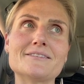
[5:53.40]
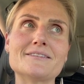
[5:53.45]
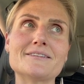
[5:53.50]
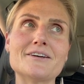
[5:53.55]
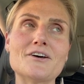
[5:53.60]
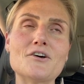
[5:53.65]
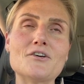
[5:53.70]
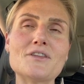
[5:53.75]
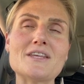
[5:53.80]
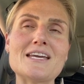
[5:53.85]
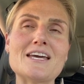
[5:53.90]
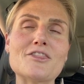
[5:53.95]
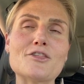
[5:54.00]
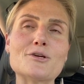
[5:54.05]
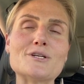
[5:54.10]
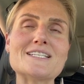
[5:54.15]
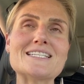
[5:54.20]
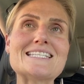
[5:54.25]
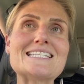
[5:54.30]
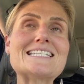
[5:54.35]
all the
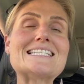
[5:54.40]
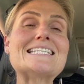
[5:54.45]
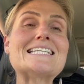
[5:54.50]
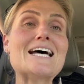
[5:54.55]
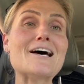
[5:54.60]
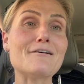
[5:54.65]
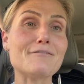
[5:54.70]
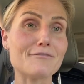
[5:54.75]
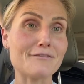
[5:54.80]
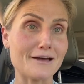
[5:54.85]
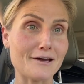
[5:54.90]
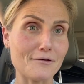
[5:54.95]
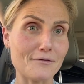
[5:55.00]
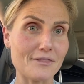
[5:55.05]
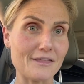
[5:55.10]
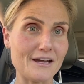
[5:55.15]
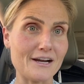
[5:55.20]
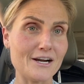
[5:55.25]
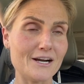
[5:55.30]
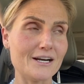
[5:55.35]
other stuff out
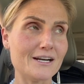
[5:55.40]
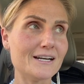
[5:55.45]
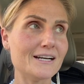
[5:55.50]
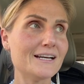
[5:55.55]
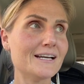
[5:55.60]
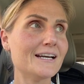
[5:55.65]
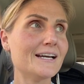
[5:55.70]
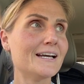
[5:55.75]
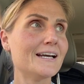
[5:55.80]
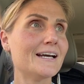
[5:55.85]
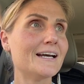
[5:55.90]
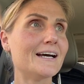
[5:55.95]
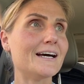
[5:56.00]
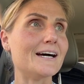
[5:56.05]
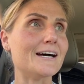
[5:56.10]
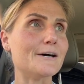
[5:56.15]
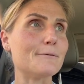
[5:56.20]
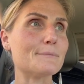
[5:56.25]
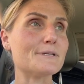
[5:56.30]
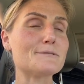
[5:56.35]
there,
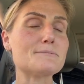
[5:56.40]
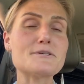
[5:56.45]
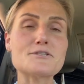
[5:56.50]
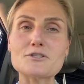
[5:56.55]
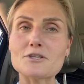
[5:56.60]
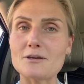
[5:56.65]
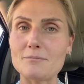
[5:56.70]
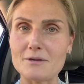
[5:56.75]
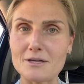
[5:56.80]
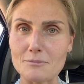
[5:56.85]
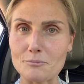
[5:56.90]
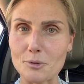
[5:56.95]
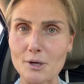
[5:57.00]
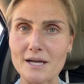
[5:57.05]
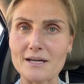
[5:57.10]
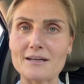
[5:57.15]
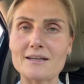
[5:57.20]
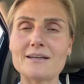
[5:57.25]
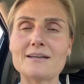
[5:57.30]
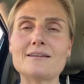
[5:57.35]
especially being
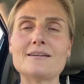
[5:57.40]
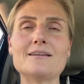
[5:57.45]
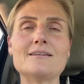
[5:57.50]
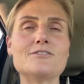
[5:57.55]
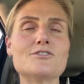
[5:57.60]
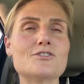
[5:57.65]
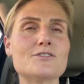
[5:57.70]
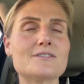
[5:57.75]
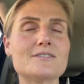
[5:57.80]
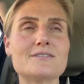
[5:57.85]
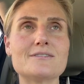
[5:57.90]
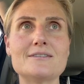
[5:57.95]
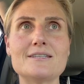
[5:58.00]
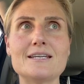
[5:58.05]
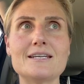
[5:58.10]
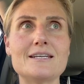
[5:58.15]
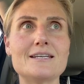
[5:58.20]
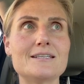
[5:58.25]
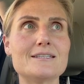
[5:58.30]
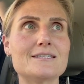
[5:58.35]
pregnant and just
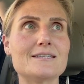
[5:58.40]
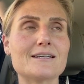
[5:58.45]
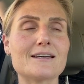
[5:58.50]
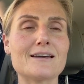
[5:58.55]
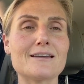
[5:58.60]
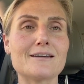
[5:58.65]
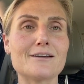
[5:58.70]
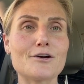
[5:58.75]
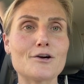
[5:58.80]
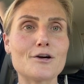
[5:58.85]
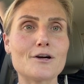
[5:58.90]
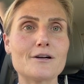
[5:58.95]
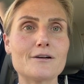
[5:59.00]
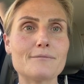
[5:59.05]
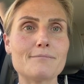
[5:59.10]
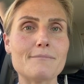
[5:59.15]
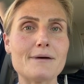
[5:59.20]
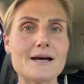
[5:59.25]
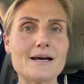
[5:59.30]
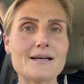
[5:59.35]
needing to kind of
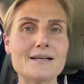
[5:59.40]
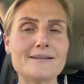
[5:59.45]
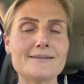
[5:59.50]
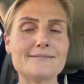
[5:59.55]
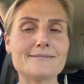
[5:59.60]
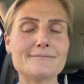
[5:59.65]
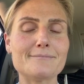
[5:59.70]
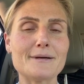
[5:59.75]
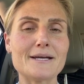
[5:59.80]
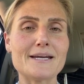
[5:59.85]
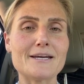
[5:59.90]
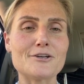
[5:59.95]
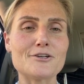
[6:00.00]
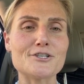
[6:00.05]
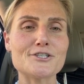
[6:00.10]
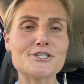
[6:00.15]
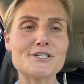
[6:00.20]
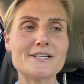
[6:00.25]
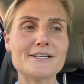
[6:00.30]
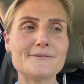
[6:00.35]
guard my
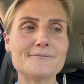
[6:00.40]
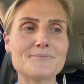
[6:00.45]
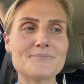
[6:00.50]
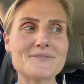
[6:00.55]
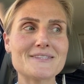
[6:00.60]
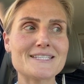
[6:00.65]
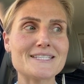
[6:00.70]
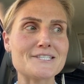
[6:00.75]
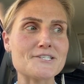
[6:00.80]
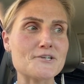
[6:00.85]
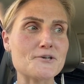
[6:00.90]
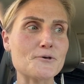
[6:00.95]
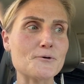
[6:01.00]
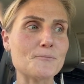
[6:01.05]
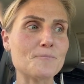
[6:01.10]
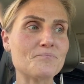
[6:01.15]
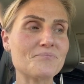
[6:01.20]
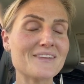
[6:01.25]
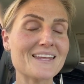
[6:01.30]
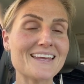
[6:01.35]
energy.
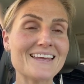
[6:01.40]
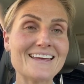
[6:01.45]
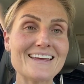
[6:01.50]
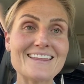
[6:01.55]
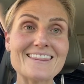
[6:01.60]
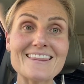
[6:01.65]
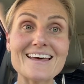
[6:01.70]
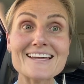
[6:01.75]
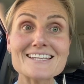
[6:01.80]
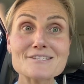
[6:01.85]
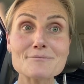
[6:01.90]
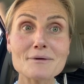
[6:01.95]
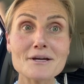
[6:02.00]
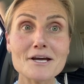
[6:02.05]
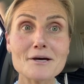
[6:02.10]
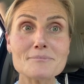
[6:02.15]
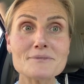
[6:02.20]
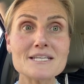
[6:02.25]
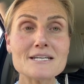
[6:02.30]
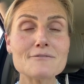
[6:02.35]
So that's my
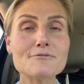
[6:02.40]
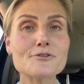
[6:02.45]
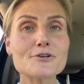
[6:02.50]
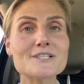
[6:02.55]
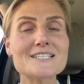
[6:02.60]
update for